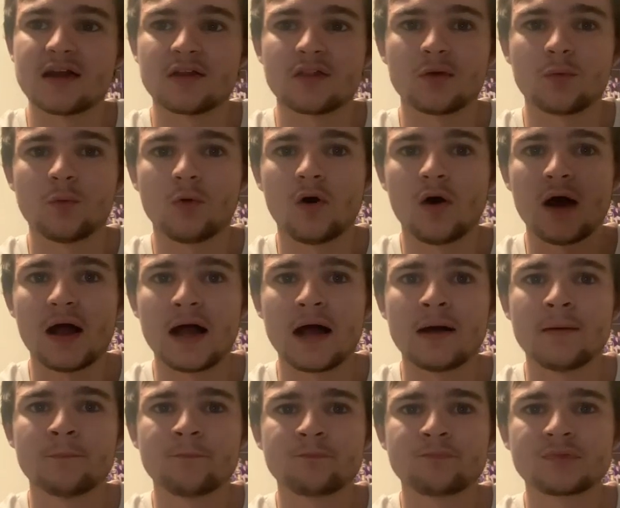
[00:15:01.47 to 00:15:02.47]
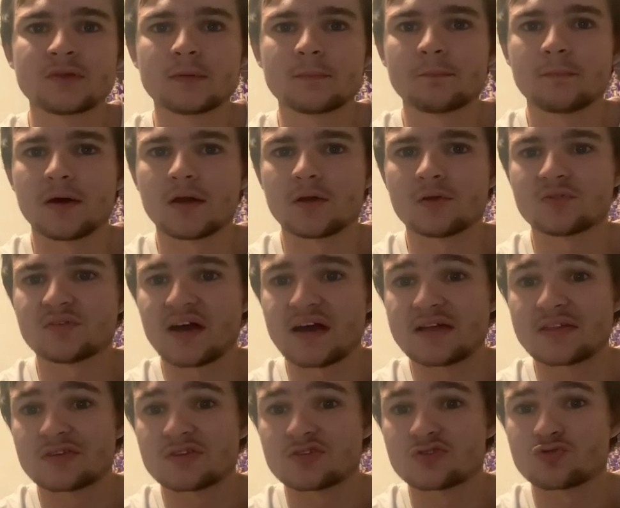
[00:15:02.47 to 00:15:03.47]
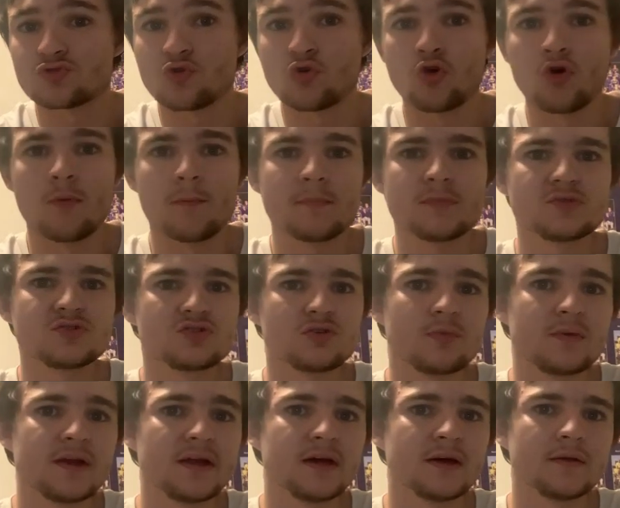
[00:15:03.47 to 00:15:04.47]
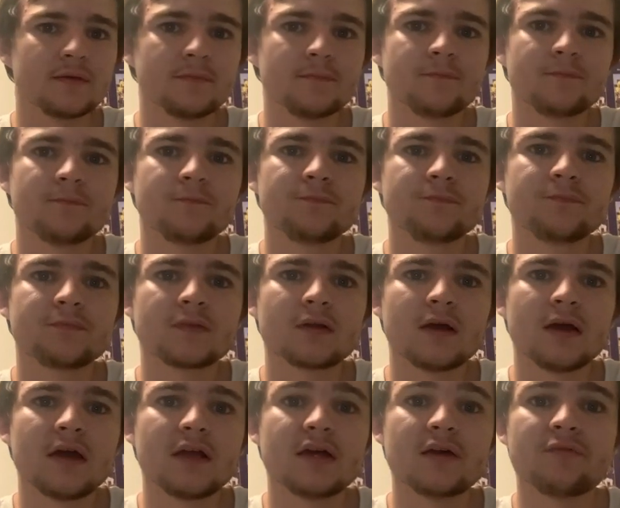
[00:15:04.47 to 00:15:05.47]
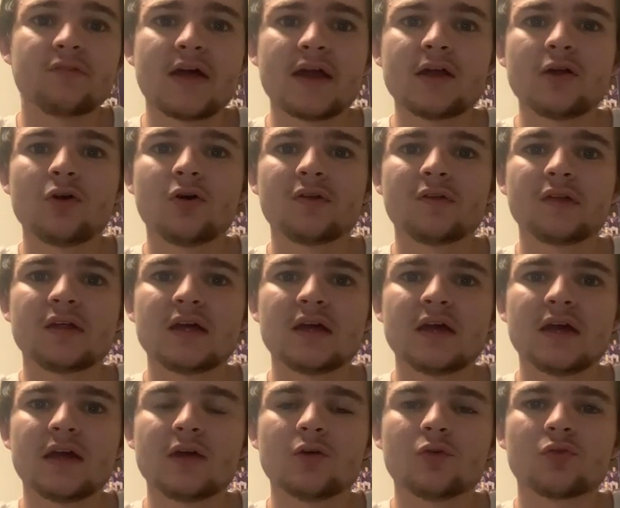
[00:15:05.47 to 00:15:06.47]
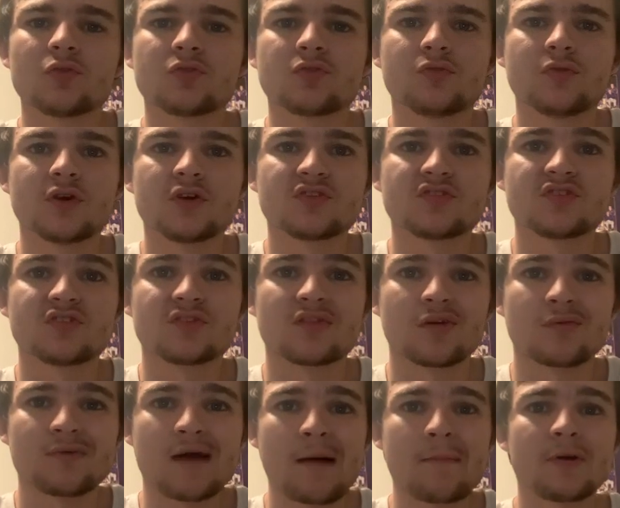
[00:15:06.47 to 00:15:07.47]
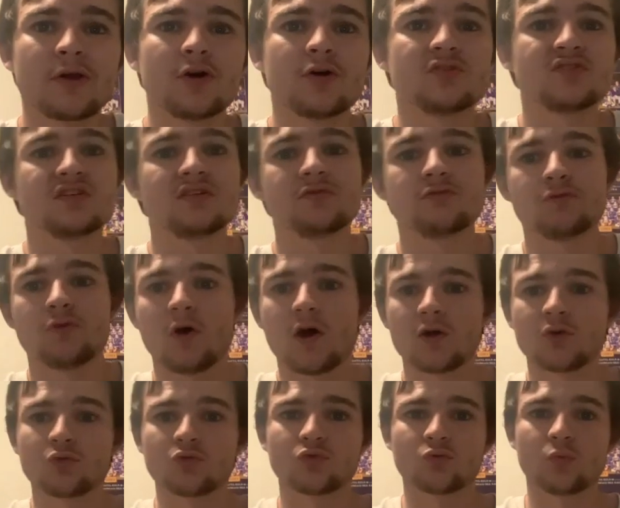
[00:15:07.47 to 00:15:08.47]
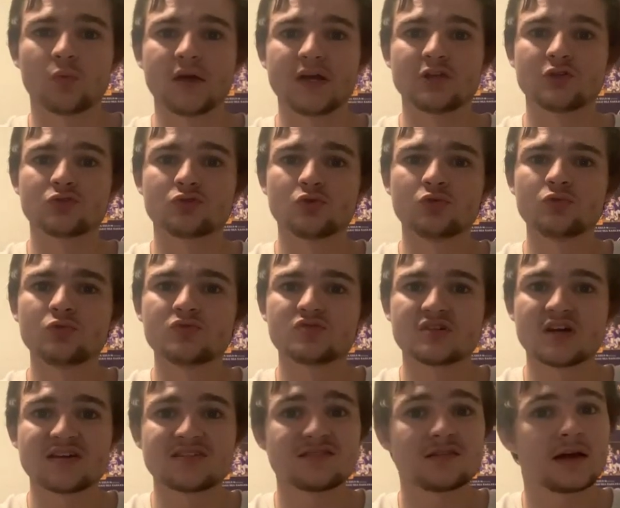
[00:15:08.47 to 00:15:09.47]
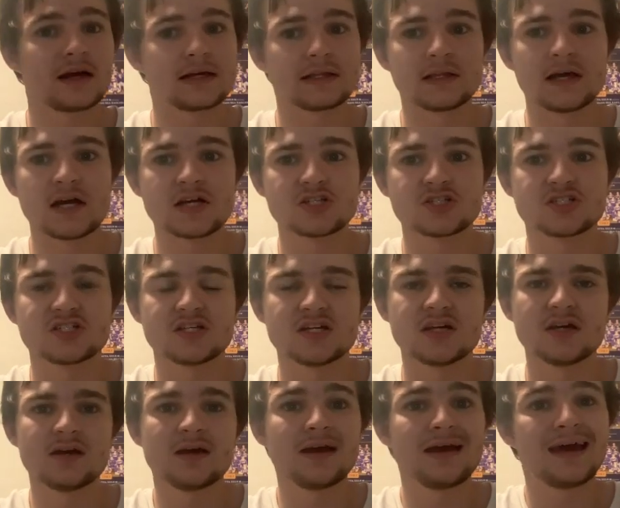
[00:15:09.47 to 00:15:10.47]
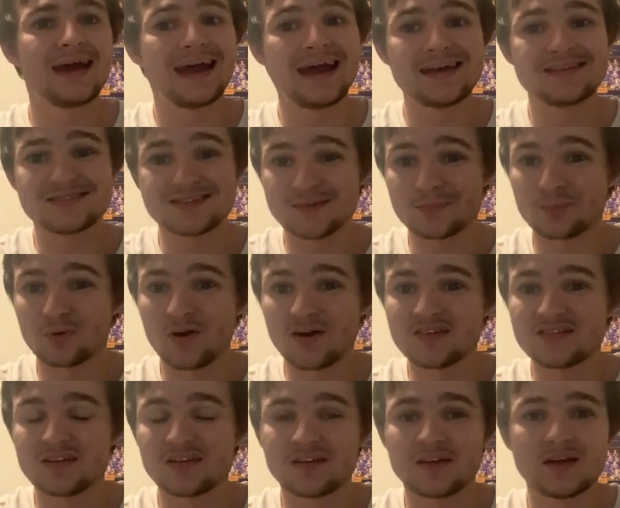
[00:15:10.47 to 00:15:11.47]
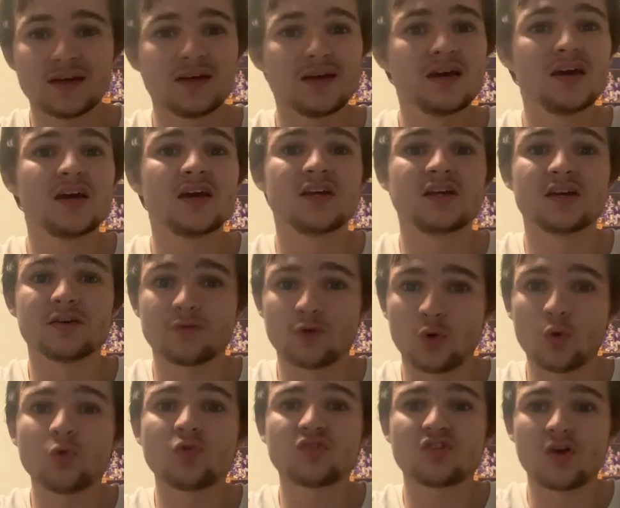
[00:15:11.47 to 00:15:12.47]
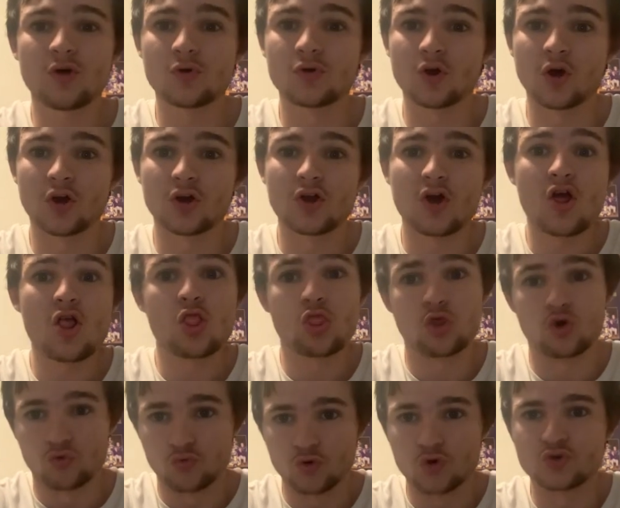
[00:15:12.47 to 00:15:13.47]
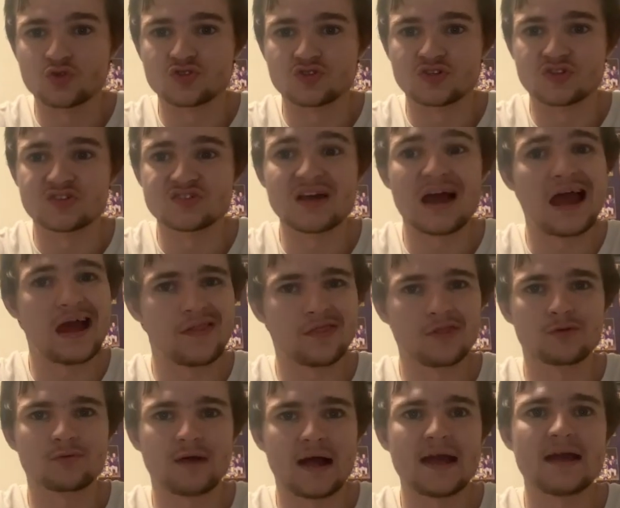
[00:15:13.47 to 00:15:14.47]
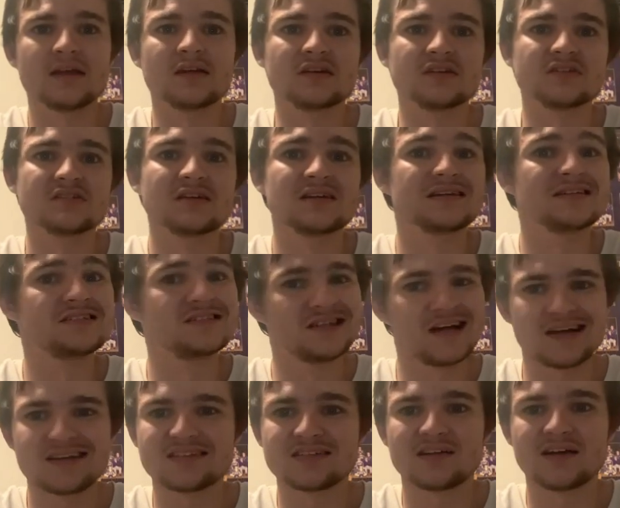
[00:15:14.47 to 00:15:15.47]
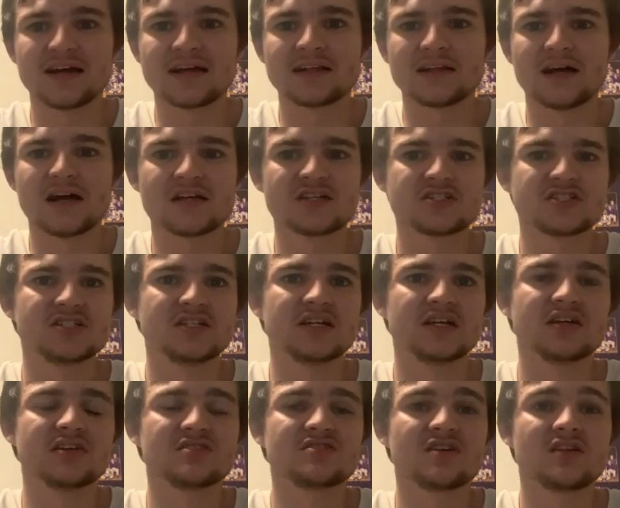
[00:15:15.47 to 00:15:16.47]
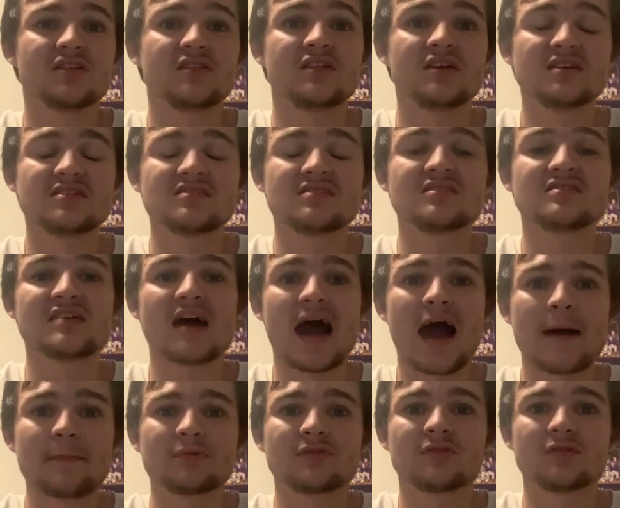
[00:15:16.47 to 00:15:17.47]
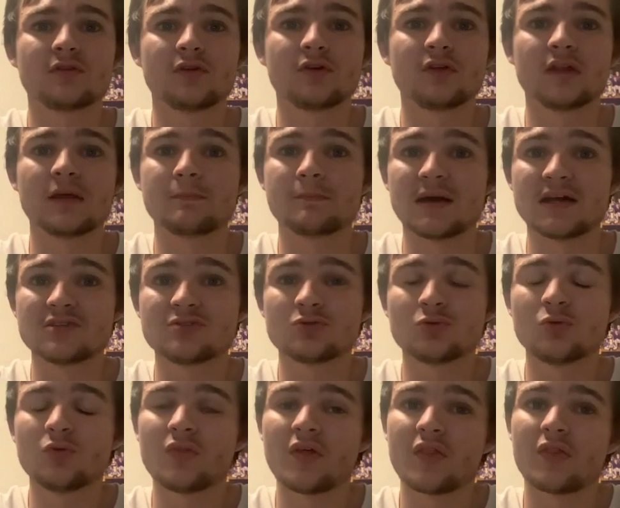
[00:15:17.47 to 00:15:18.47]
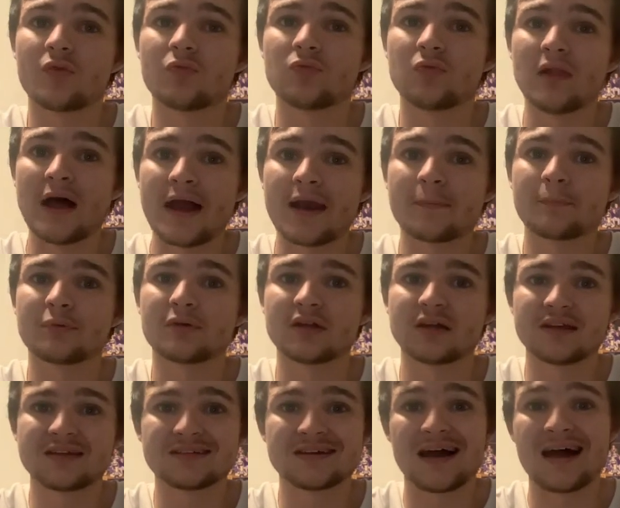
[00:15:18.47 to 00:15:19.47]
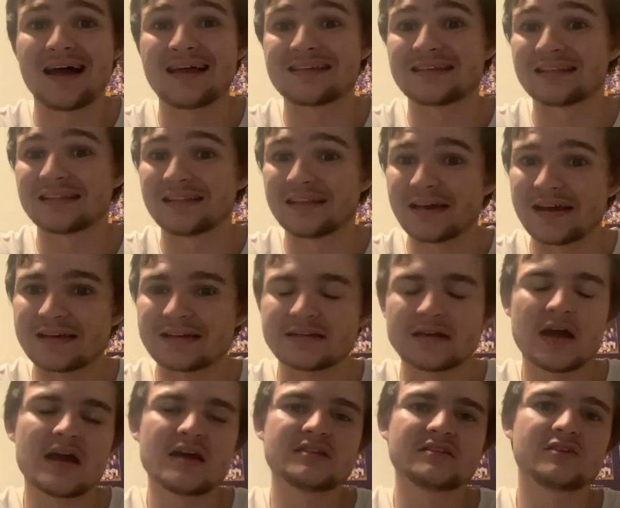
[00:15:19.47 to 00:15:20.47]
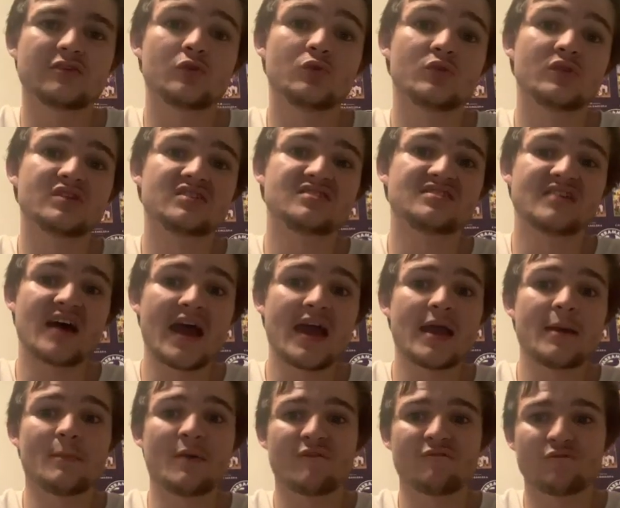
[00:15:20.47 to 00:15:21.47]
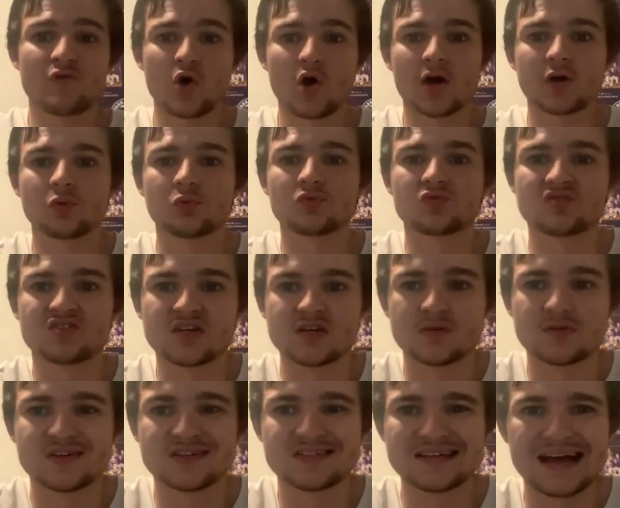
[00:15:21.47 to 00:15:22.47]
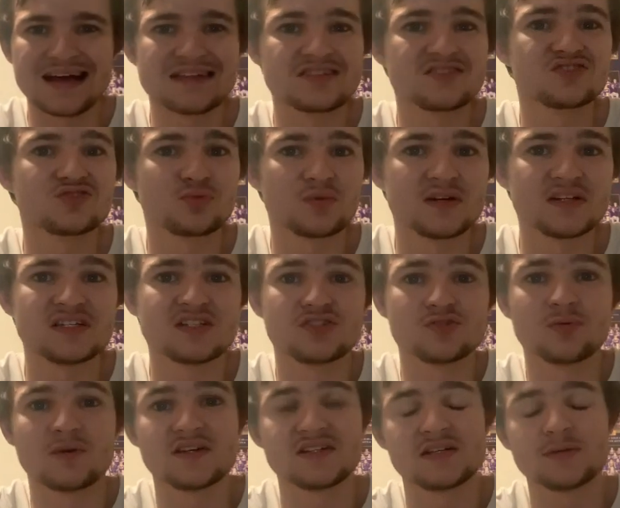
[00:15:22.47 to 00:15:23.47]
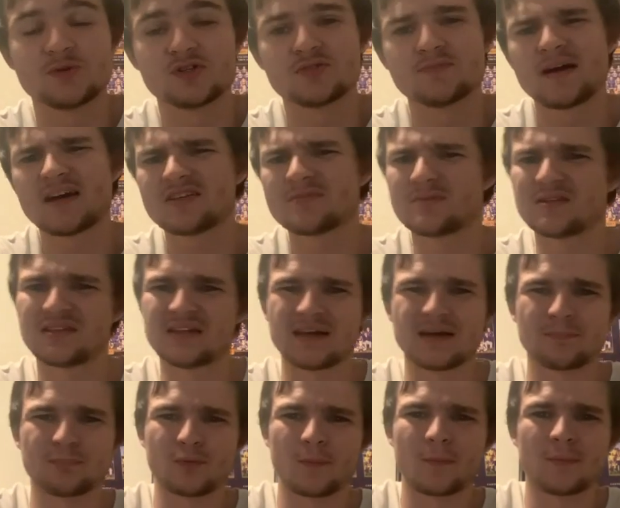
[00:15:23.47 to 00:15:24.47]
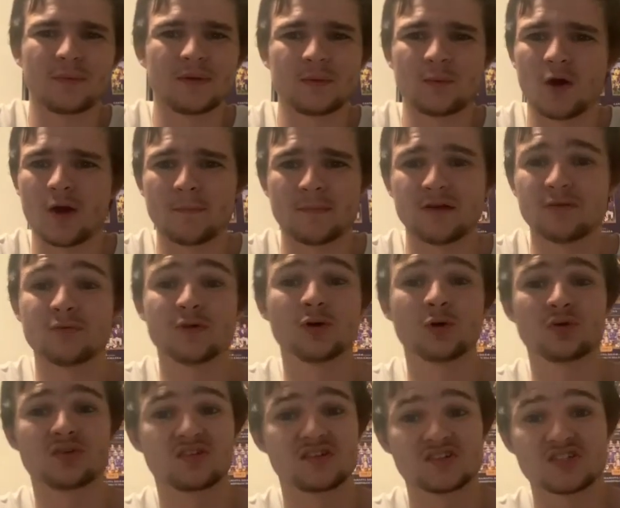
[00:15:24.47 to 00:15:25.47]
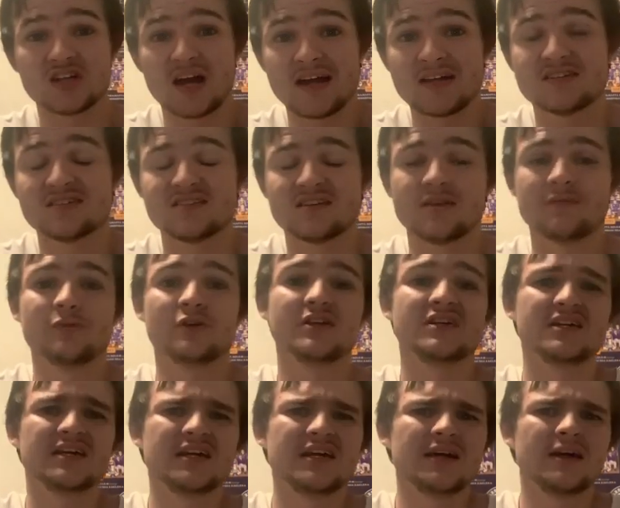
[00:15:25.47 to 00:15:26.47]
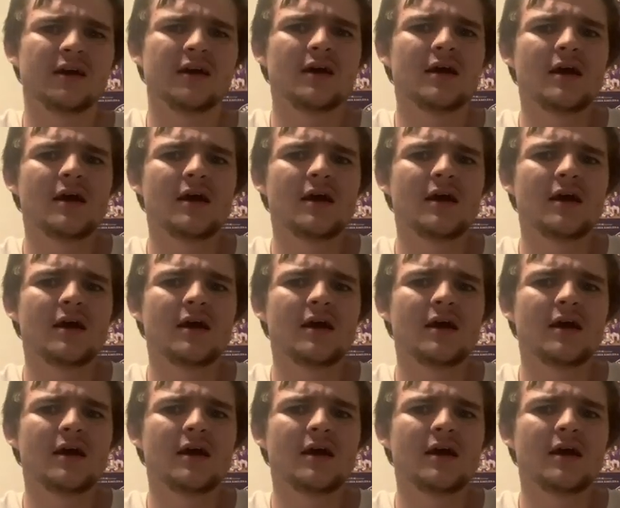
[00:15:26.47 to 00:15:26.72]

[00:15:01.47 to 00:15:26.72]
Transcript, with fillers: to the wire, but I'll take the Storm to win it. You've then got the Eels versus the Rabbitohs in finals week two, just like last year. And surprisingly, you've also got the Roosters and the Raiders, just like last year. So this is absolutely mental that the ladder predictor has led to the same final series as 2020, which makes me think it probably won't be real because it changes every year.